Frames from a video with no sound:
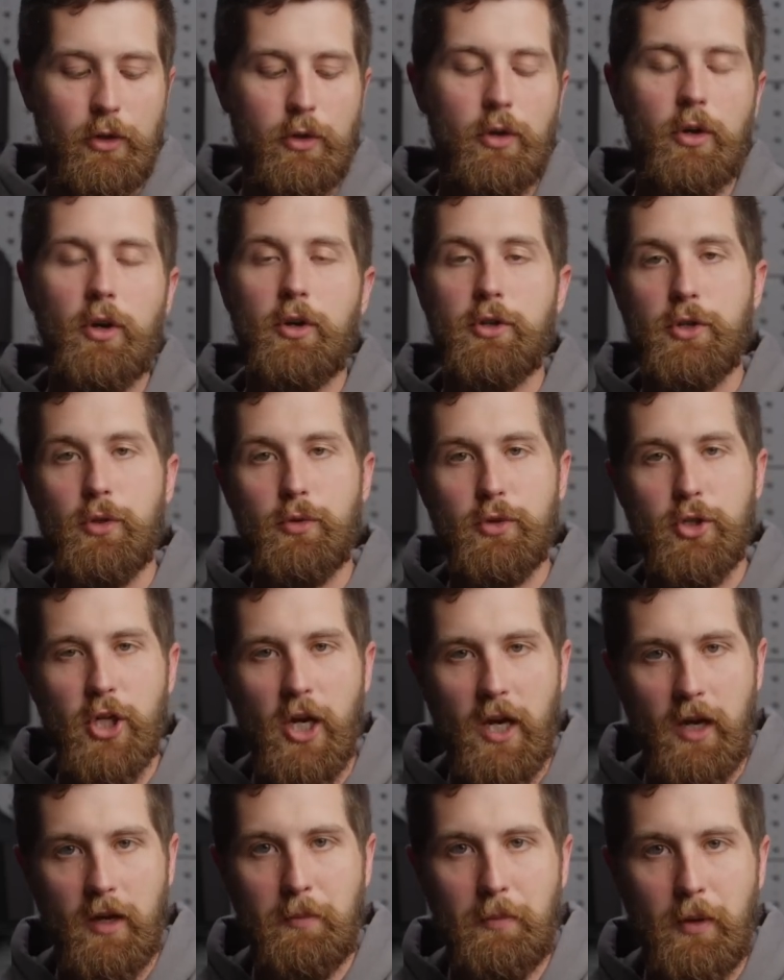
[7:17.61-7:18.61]
You can also
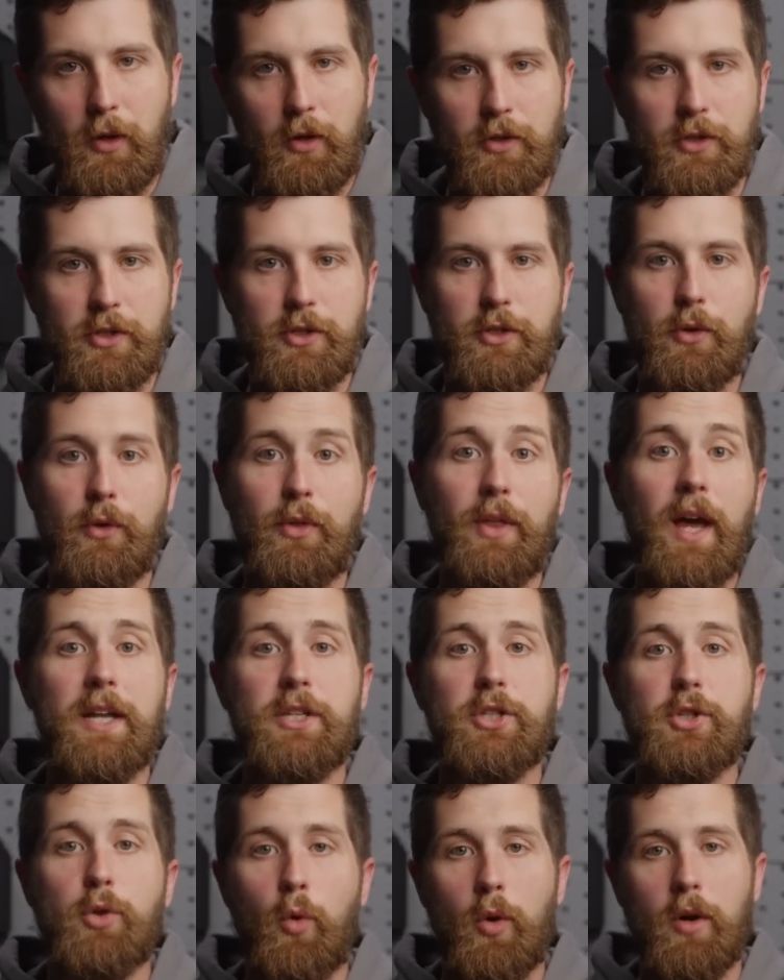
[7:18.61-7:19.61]
check a pulse. So
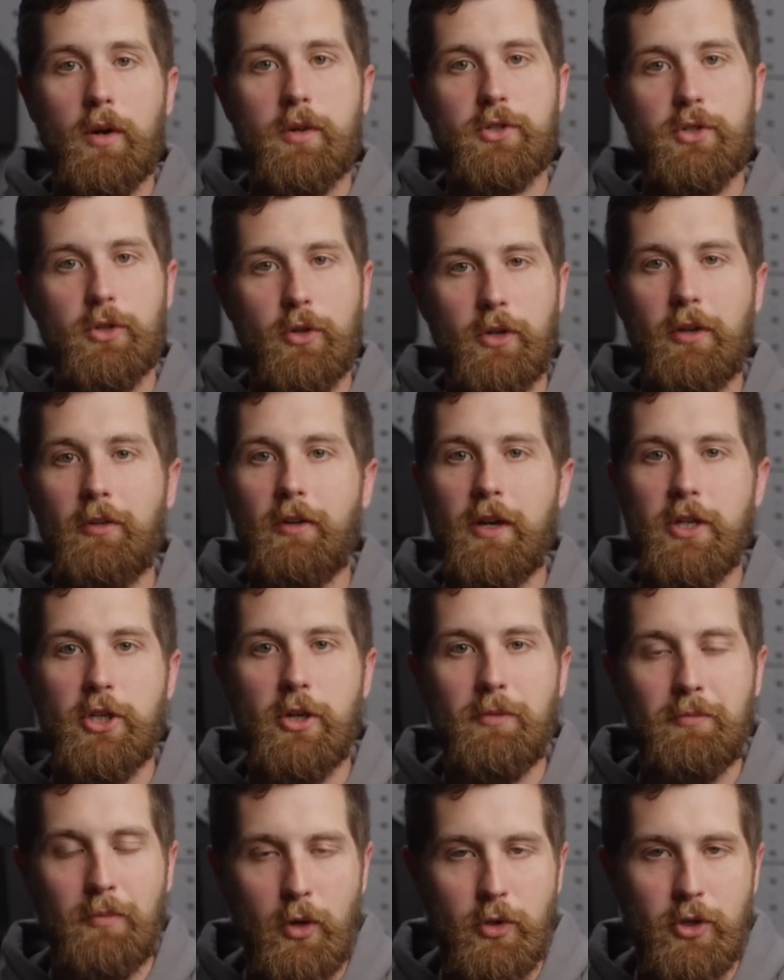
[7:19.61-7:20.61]
that's your
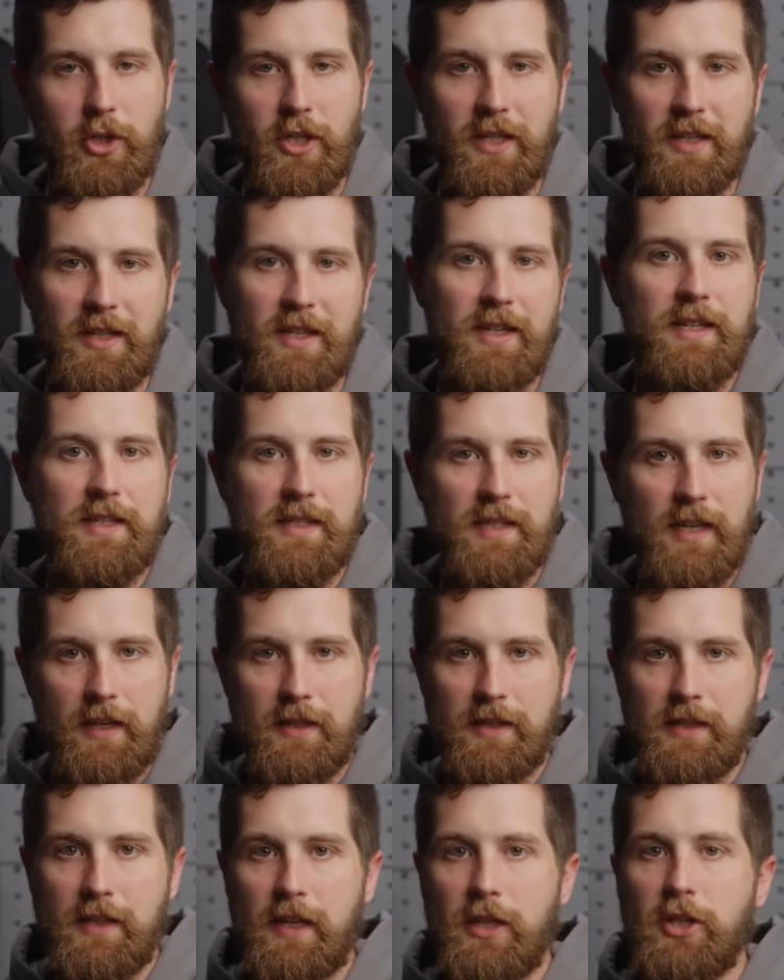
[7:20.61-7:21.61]
circulation, motion,
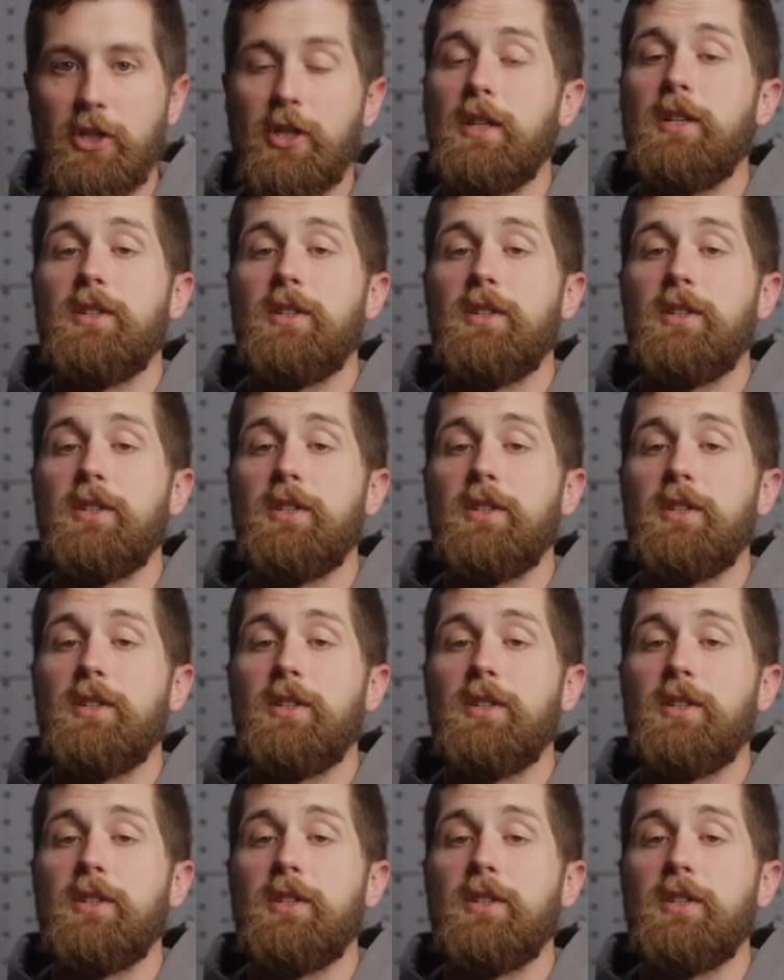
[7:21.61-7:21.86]
sensation.